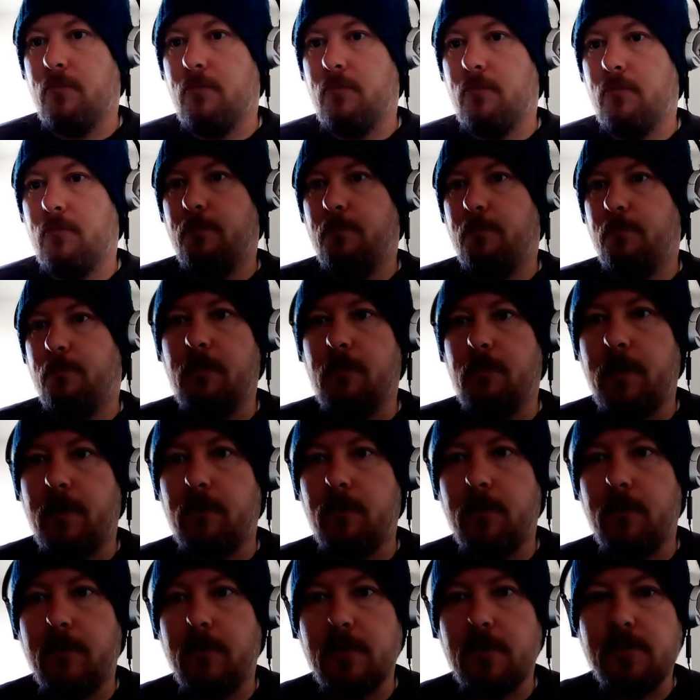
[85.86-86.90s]
people have been
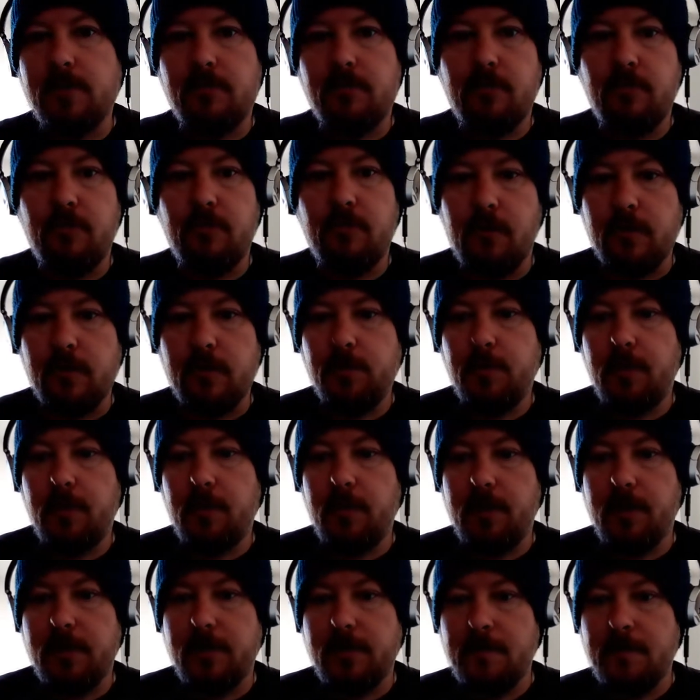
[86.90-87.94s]
with us through the whole
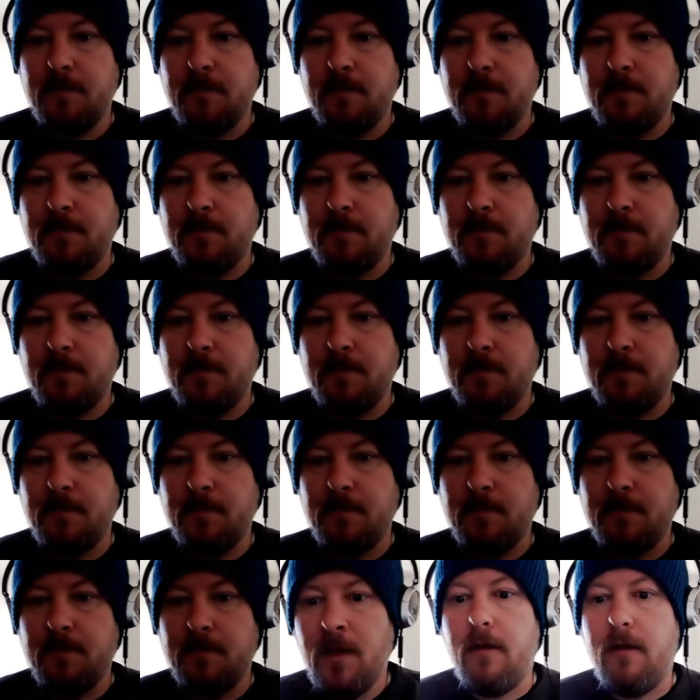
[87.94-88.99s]
experience, but a
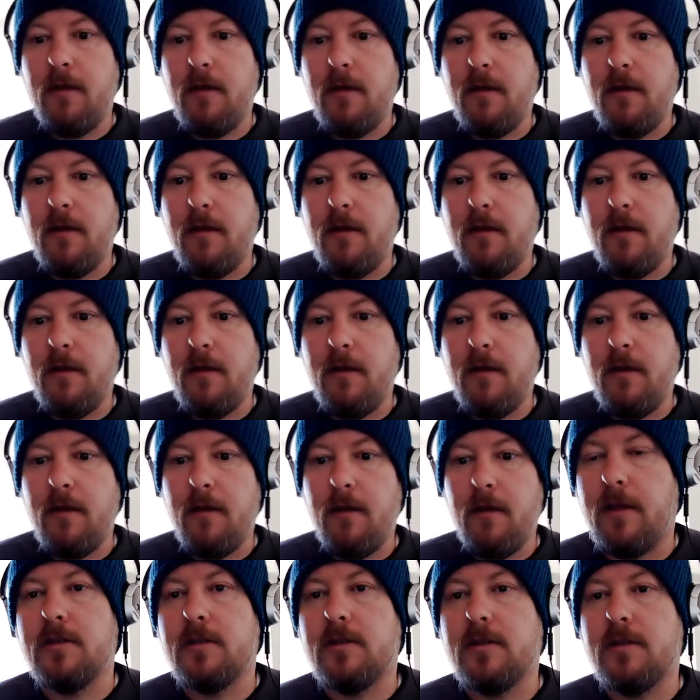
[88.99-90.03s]
lot of
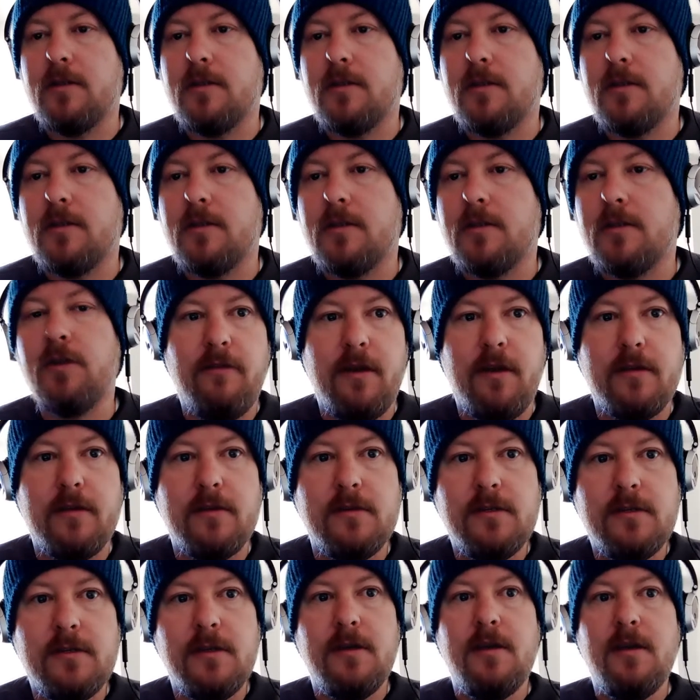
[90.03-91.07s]
especially recent
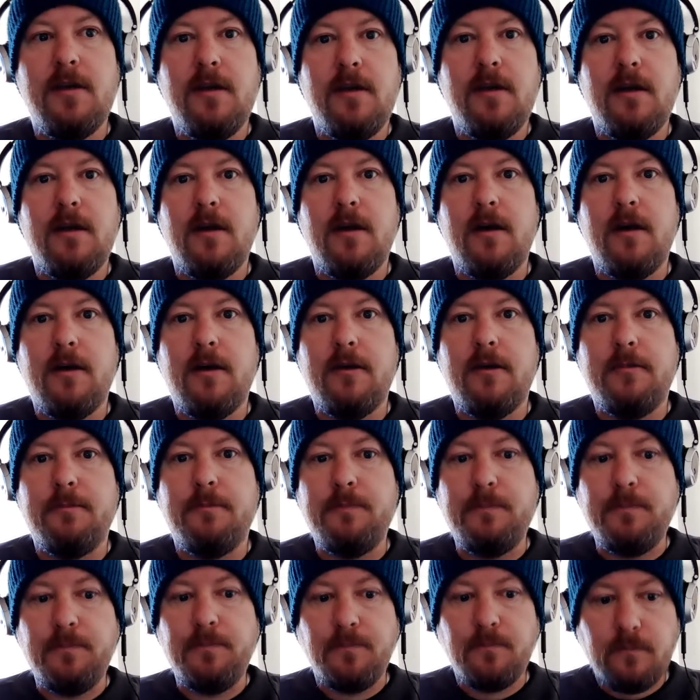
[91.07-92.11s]
fans,
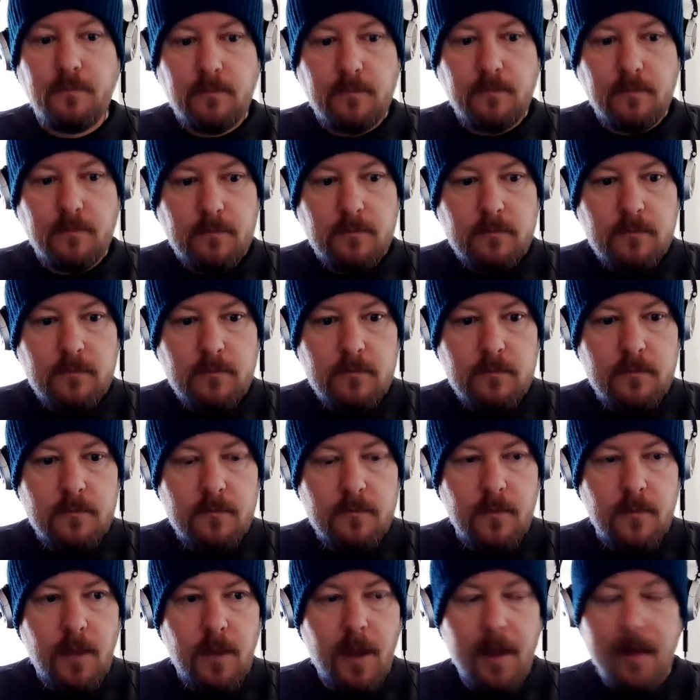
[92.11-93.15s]
um,
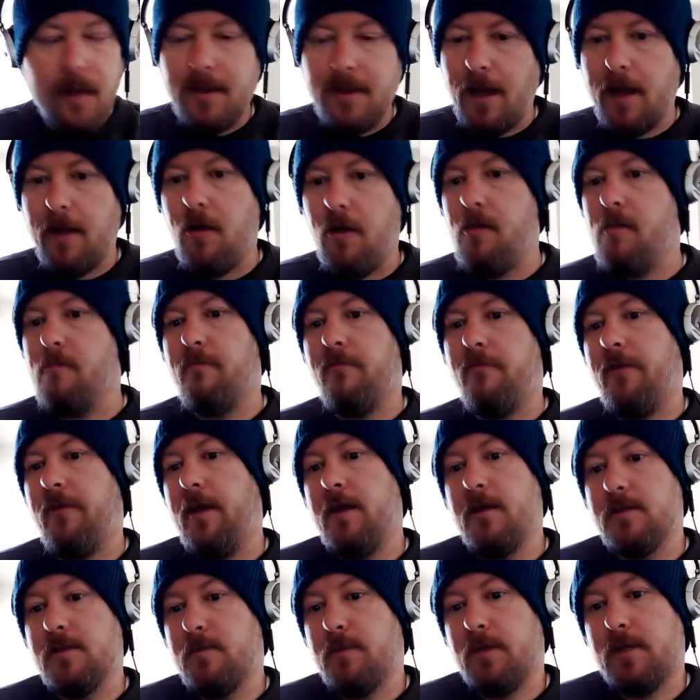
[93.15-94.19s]
I call them
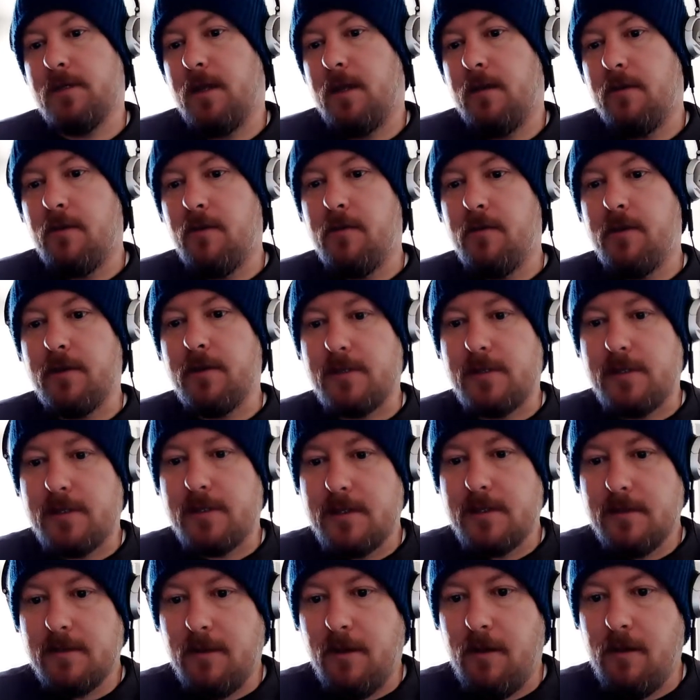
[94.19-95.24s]
fans because I don't know what else
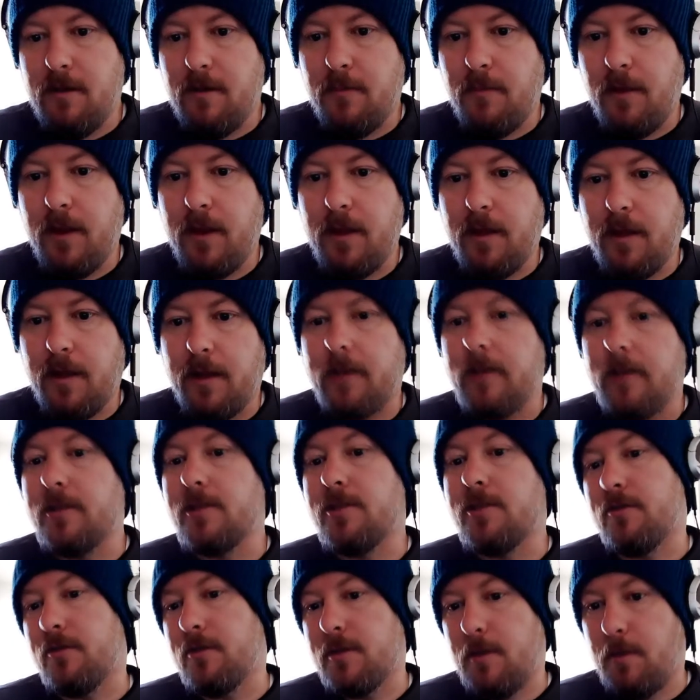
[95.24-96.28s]
to call them, right? Like
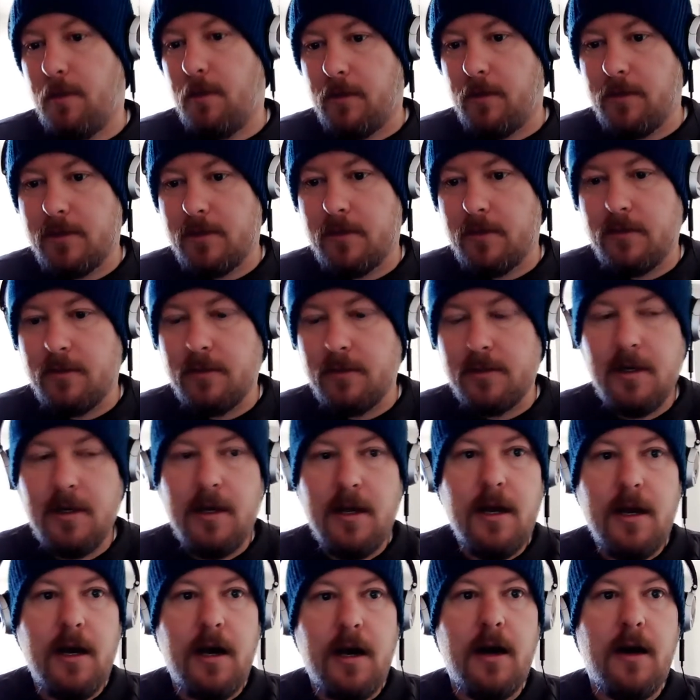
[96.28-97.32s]
listeners. How about listeners?
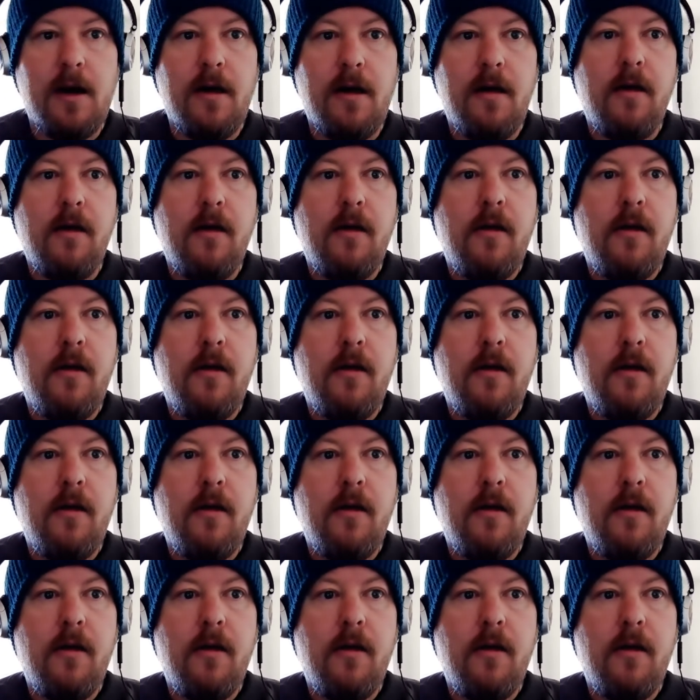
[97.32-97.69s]
Uh,